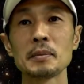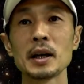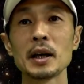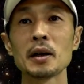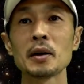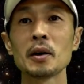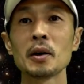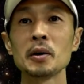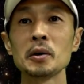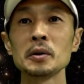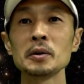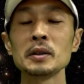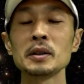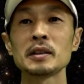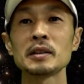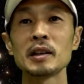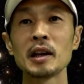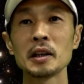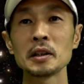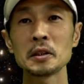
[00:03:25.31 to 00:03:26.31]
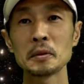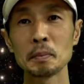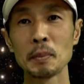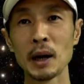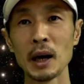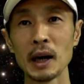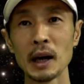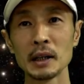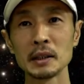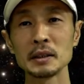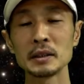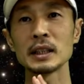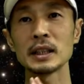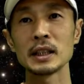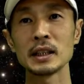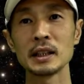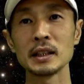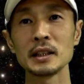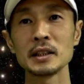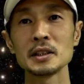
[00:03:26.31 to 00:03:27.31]
black hole, that part
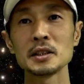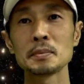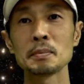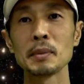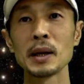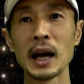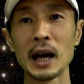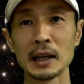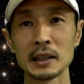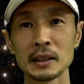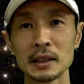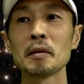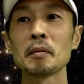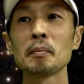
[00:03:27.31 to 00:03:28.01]
is black.